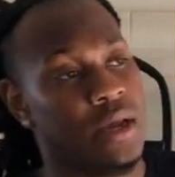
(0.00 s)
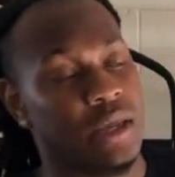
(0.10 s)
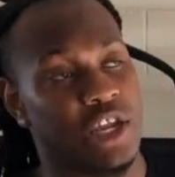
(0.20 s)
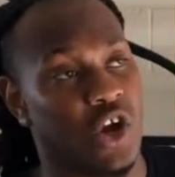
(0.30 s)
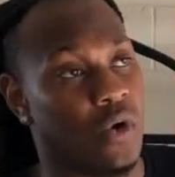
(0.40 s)

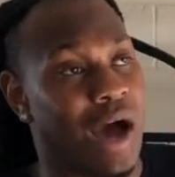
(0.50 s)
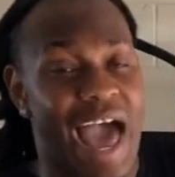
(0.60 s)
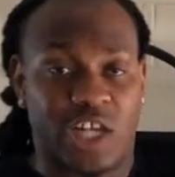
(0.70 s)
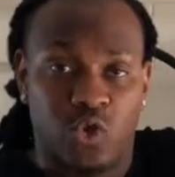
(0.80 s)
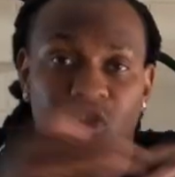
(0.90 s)
you know, I
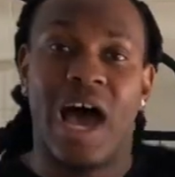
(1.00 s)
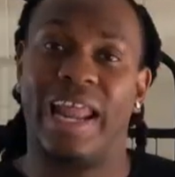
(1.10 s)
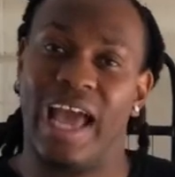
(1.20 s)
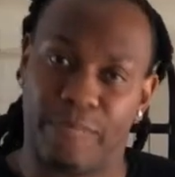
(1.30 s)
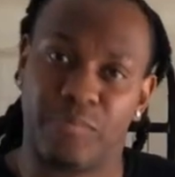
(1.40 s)
actually, know how
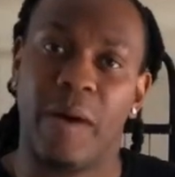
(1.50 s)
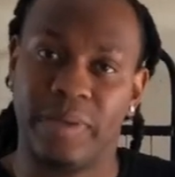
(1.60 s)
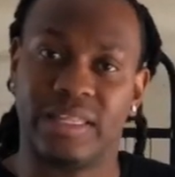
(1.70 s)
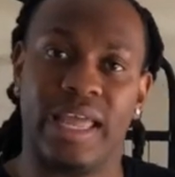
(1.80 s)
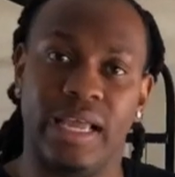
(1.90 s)
to have
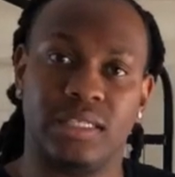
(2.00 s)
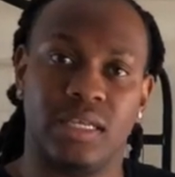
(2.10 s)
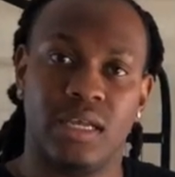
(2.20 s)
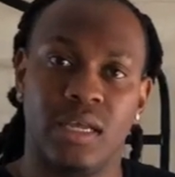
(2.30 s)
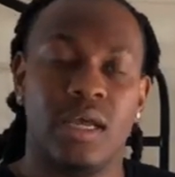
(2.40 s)
puppy
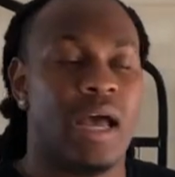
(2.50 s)
things?